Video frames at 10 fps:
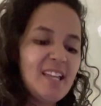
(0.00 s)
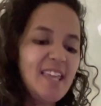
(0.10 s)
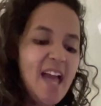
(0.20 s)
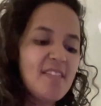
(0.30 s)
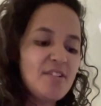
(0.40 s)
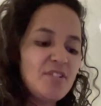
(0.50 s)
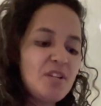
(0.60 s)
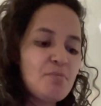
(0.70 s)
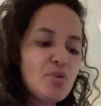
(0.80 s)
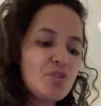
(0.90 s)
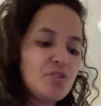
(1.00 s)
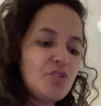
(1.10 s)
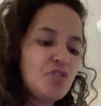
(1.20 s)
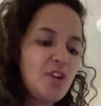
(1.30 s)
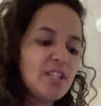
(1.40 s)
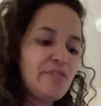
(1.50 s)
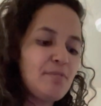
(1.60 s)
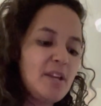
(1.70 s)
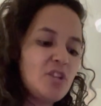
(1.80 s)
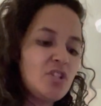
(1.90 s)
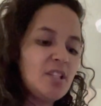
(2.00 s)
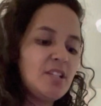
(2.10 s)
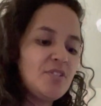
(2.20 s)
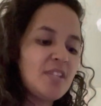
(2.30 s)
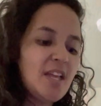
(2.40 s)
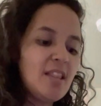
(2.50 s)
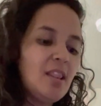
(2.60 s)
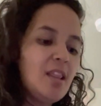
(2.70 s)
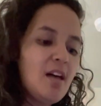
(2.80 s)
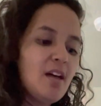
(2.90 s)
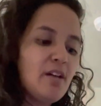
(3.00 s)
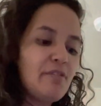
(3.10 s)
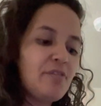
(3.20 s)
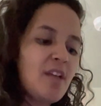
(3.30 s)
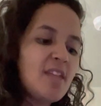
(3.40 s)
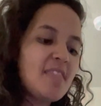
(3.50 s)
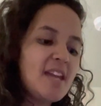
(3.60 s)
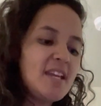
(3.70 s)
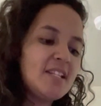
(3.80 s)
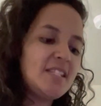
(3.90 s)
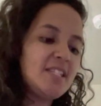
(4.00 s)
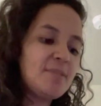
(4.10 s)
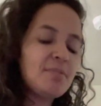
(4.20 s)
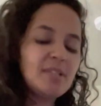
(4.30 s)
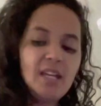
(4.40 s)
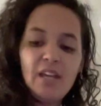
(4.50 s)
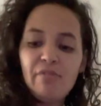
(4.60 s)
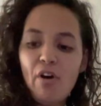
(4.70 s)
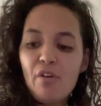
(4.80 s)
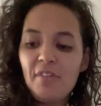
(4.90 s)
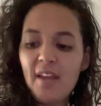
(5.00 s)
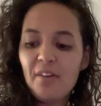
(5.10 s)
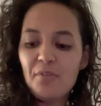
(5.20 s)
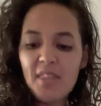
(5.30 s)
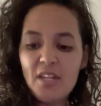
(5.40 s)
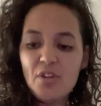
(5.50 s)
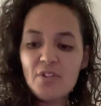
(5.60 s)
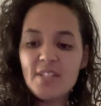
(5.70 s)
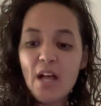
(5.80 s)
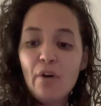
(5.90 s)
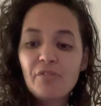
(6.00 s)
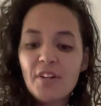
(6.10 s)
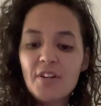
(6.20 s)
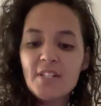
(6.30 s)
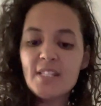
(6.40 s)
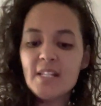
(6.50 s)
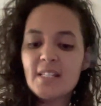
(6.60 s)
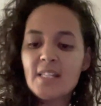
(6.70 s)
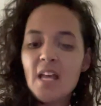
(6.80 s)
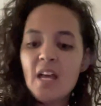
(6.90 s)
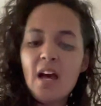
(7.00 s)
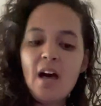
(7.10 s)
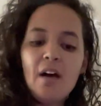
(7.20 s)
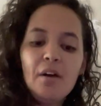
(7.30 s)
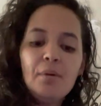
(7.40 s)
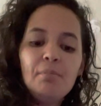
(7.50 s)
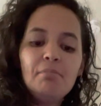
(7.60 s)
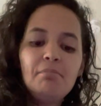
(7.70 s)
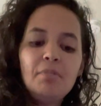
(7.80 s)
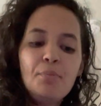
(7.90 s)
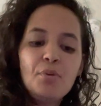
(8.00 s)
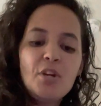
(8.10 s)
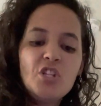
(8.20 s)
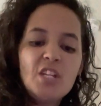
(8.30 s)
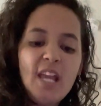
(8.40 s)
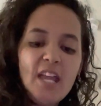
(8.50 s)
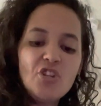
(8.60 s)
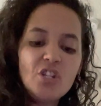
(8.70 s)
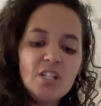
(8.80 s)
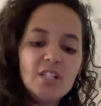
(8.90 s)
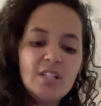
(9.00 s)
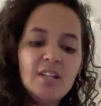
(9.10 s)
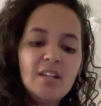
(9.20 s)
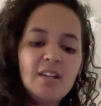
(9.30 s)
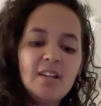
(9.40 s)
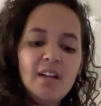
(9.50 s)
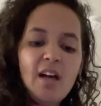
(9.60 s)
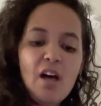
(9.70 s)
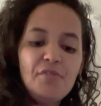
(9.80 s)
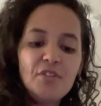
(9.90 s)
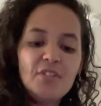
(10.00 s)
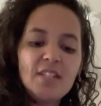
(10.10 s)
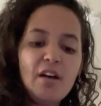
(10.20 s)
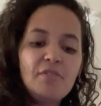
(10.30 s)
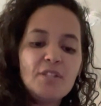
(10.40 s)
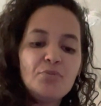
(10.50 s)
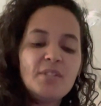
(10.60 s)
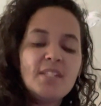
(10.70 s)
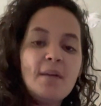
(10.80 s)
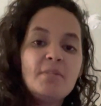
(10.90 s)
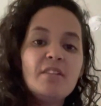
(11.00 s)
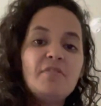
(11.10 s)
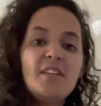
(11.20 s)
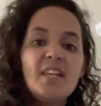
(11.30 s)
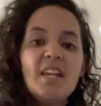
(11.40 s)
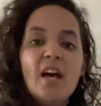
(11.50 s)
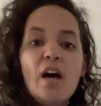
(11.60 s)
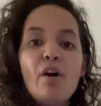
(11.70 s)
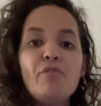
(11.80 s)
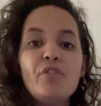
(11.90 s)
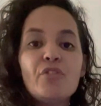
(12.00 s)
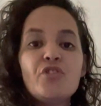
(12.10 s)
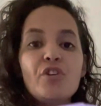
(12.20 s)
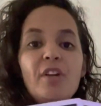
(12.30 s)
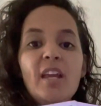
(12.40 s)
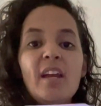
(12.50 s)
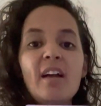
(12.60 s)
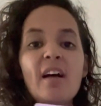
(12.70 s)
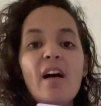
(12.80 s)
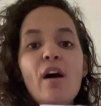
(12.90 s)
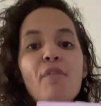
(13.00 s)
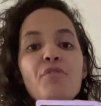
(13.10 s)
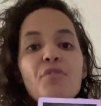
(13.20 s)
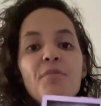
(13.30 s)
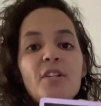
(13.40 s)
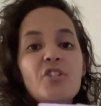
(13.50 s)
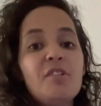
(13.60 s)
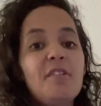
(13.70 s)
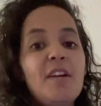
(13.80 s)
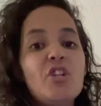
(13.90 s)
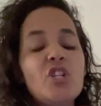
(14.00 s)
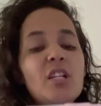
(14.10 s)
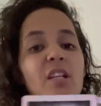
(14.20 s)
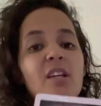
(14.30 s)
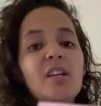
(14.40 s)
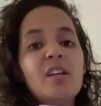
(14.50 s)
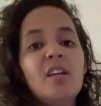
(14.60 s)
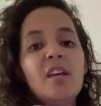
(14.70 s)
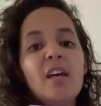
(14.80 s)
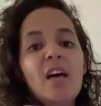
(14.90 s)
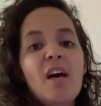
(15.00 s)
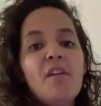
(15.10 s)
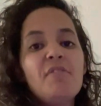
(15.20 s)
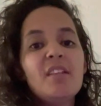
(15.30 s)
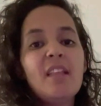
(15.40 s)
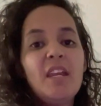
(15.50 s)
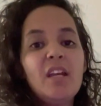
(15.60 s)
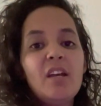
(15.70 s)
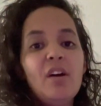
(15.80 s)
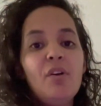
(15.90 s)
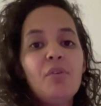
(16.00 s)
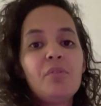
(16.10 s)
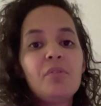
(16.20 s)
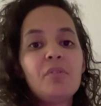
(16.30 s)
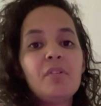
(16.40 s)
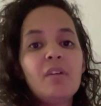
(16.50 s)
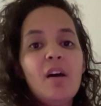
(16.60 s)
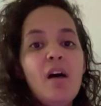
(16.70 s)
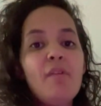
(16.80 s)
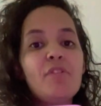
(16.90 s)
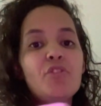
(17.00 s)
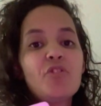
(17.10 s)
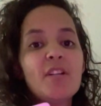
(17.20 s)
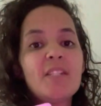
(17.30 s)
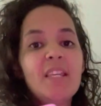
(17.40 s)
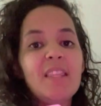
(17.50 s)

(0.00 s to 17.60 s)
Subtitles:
Yeah, there's an emotional transformation. There's a love that is deeply evolving within yourself. There is this appreciation of yourself, this receptivity of your journey, of the regeneration, of the letting go, of the trusting